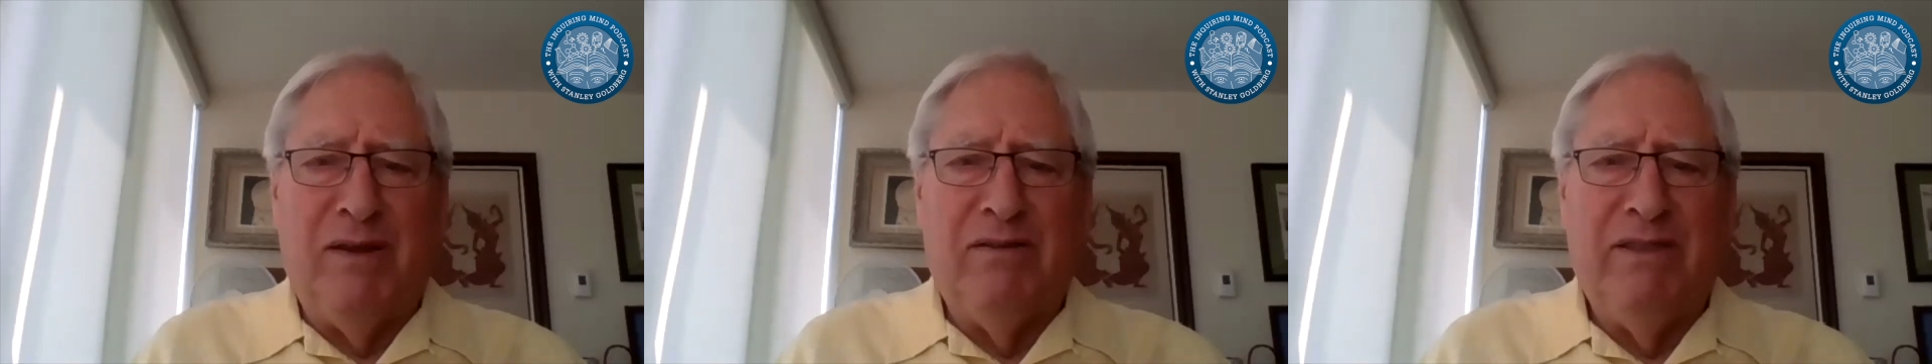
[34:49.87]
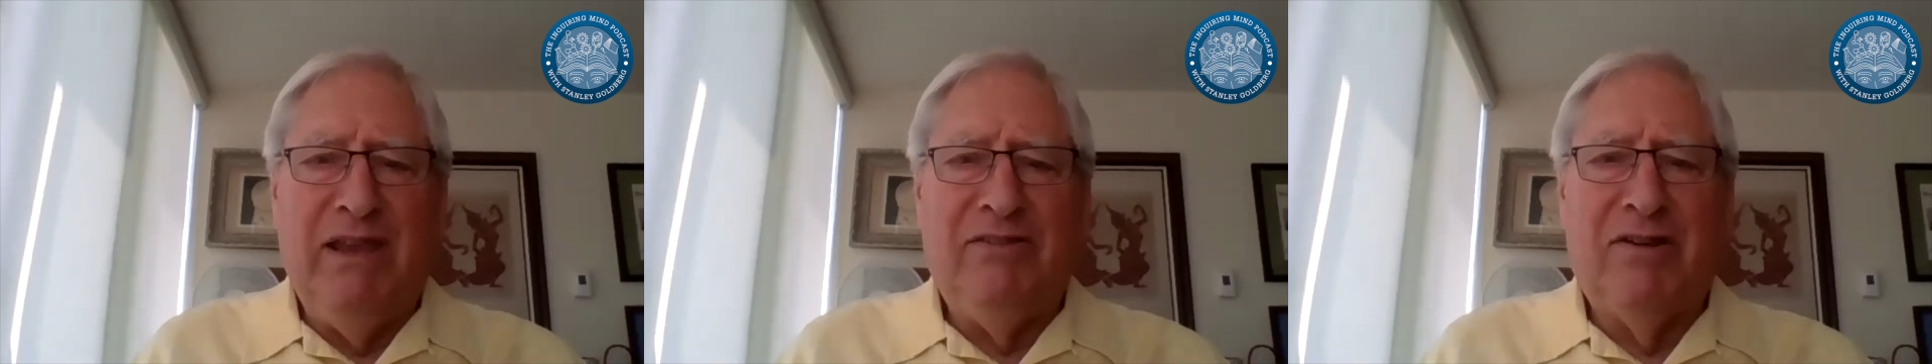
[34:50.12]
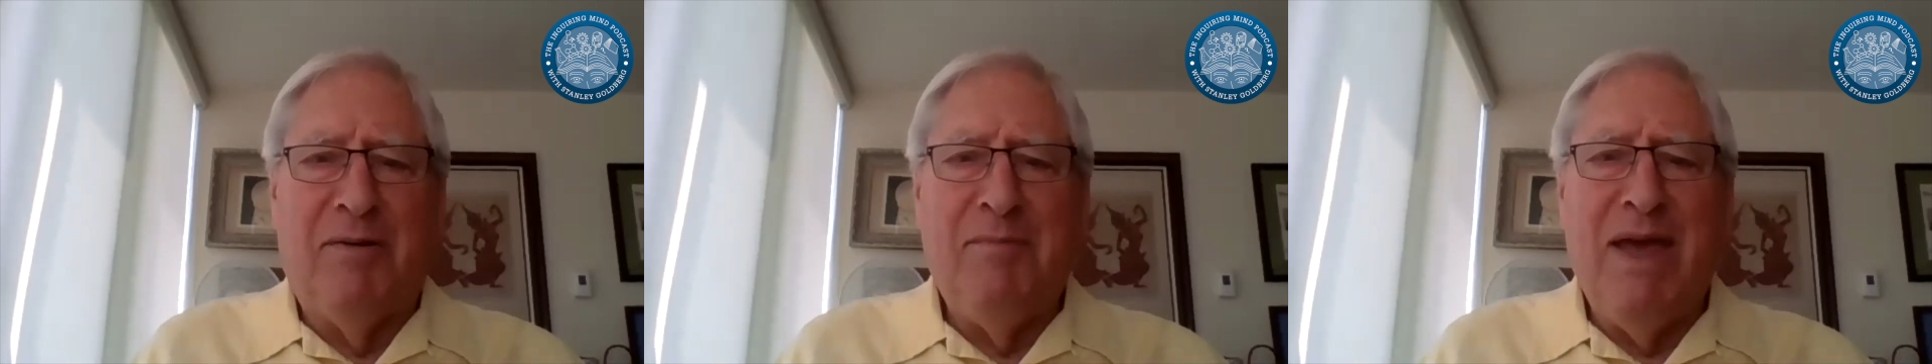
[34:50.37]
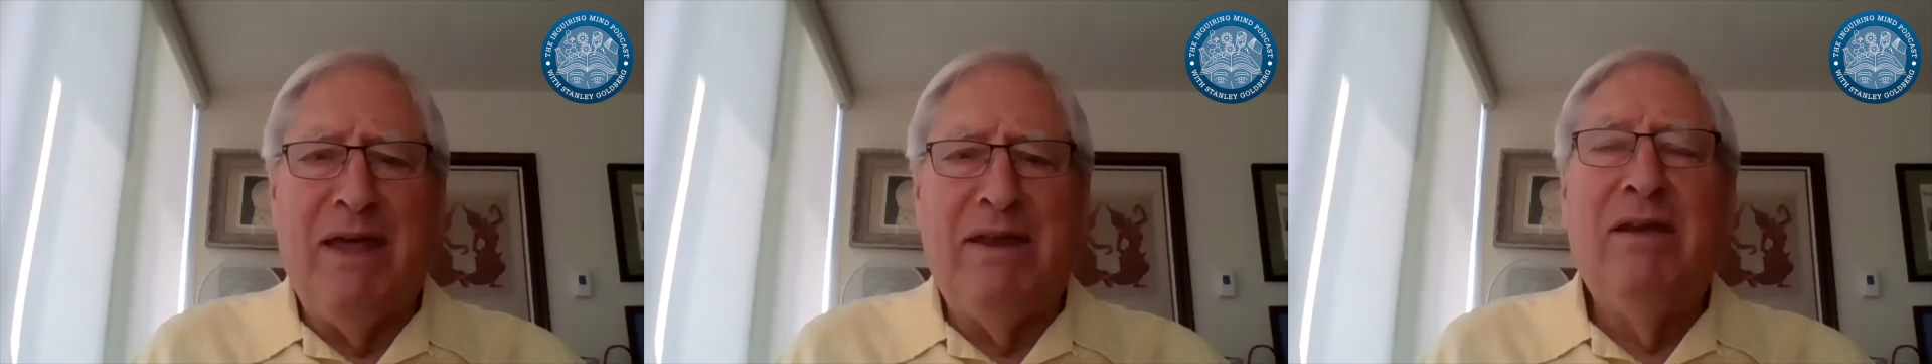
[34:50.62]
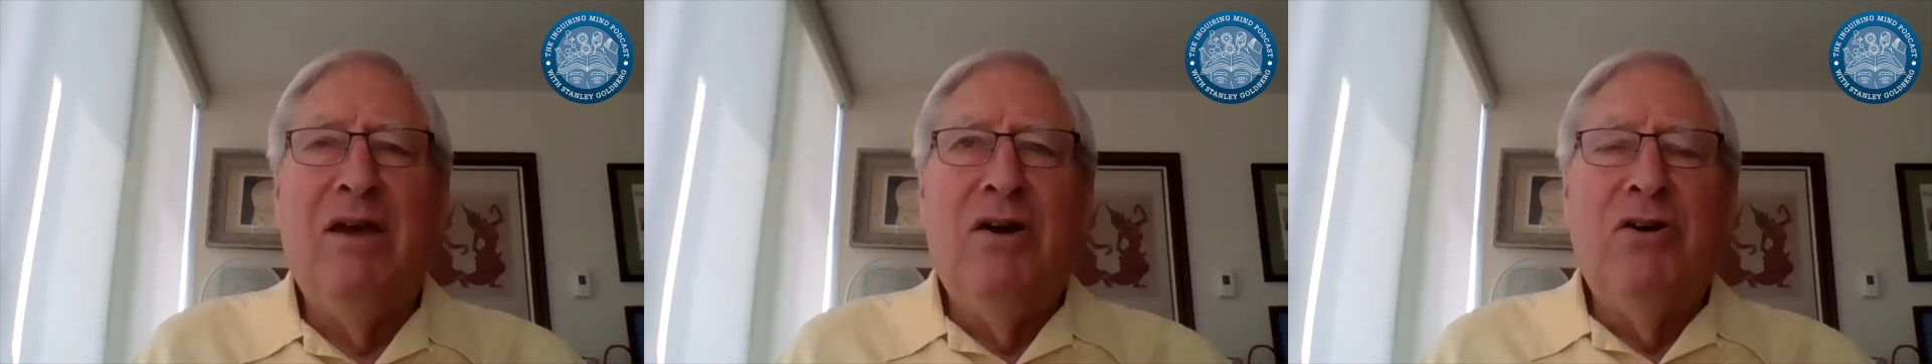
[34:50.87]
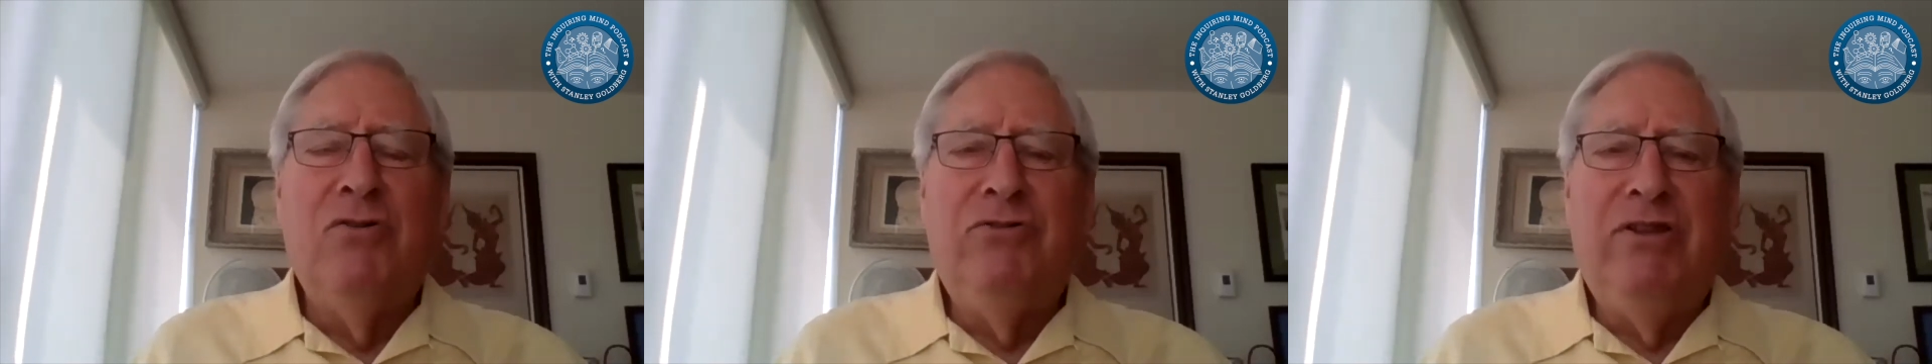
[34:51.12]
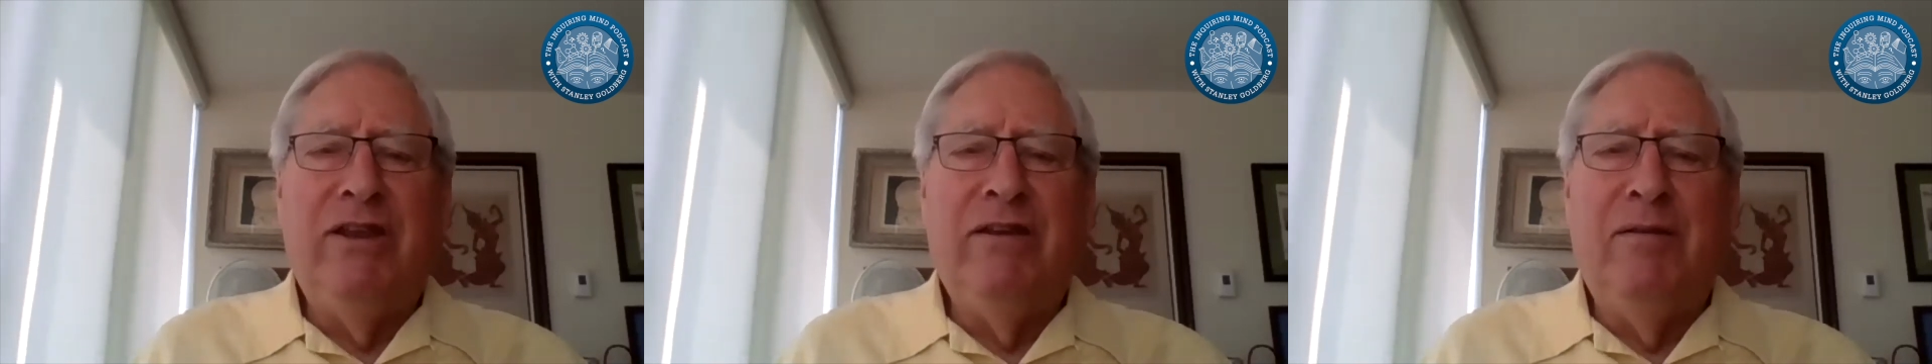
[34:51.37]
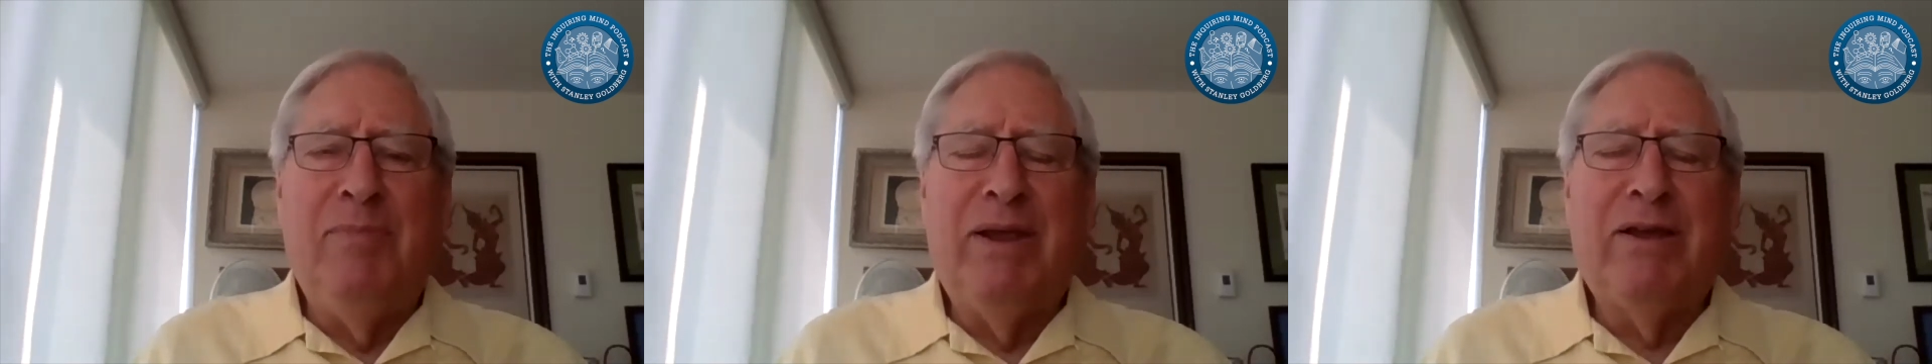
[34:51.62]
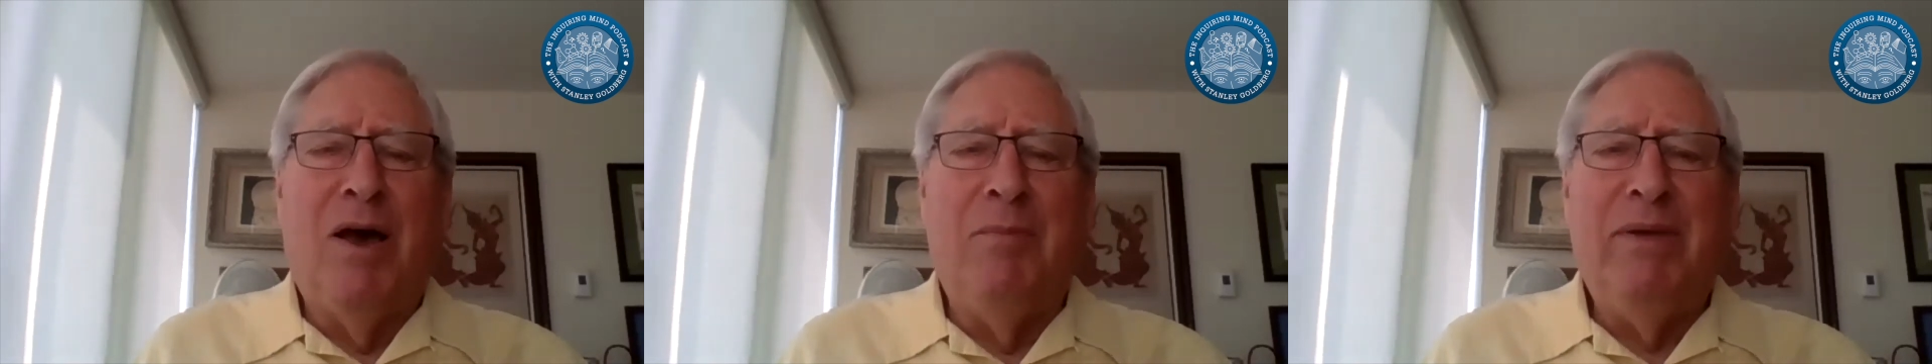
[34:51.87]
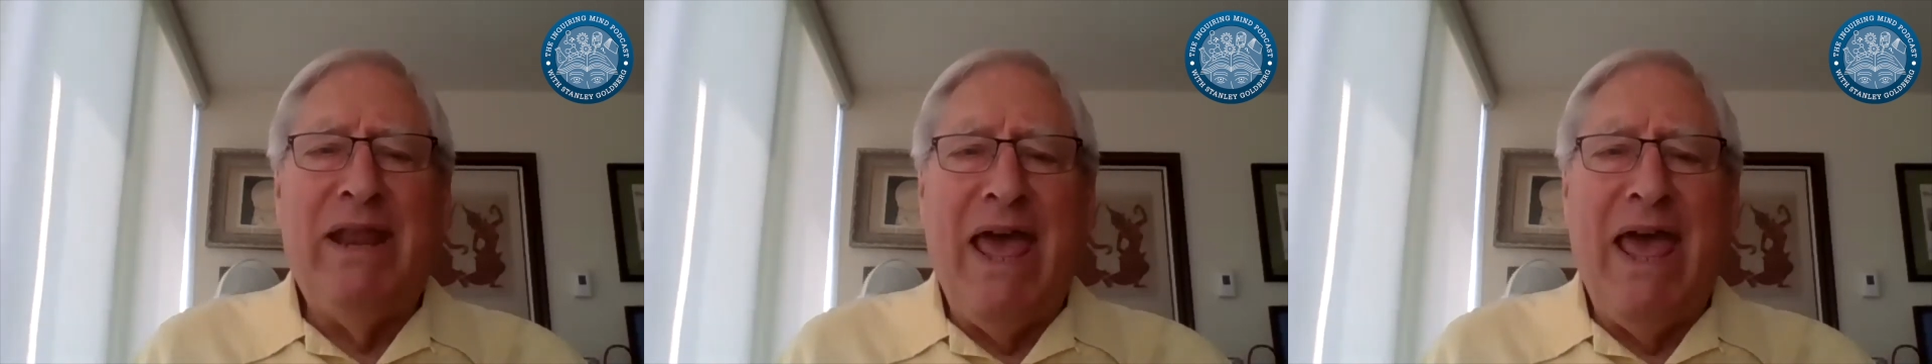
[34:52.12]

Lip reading: These are men who didn't become